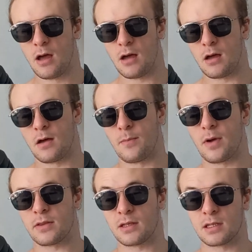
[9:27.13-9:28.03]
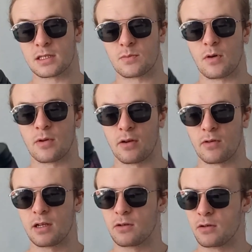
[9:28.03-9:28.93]
I think this is probably a
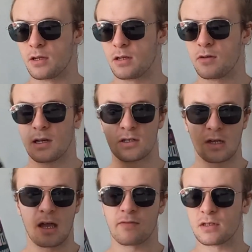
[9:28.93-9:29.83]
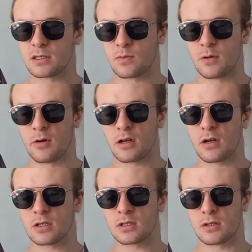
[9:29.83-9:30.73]
really good ingredient to have in this
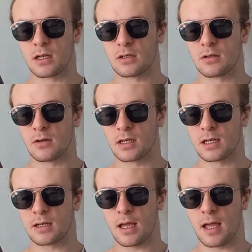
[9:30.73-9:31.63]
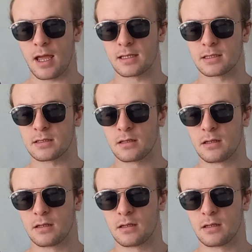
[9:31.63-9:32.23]
pre-workout, so that you don't get as